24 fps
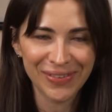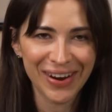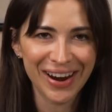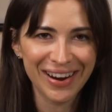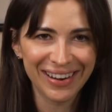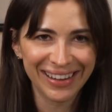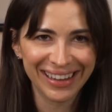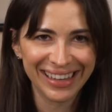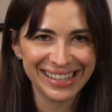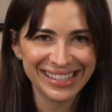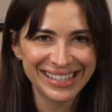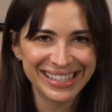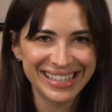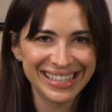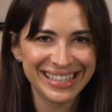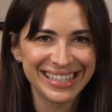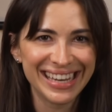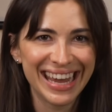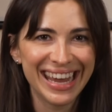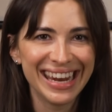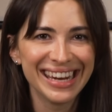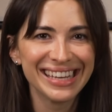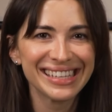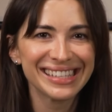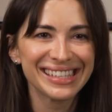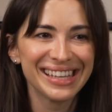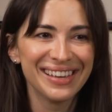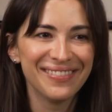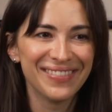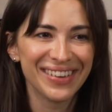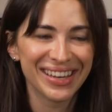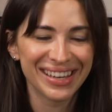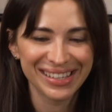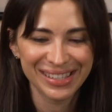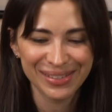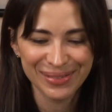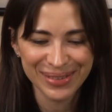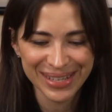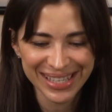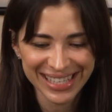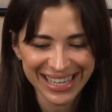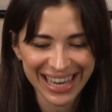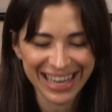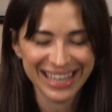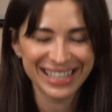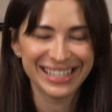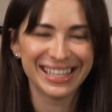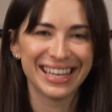viral instantaneously because we
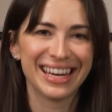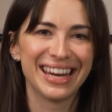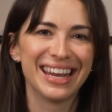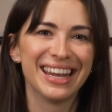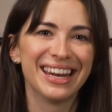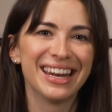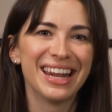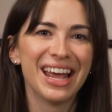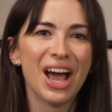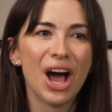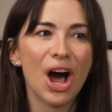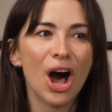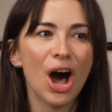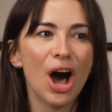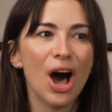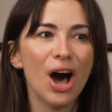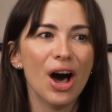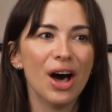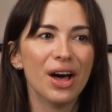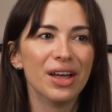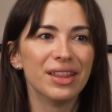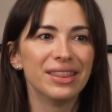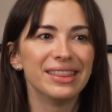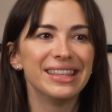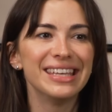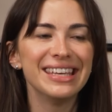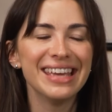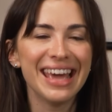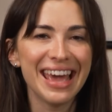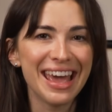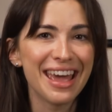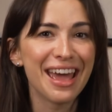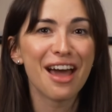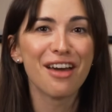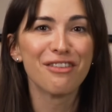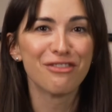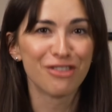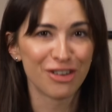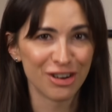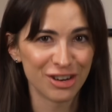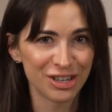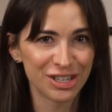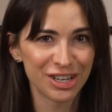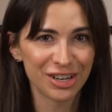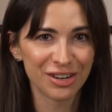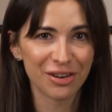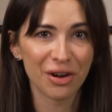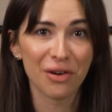tested it on the AI
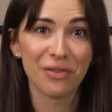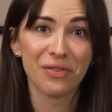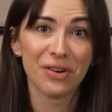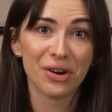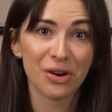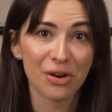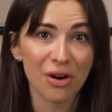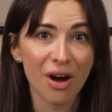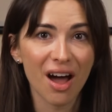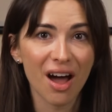version of our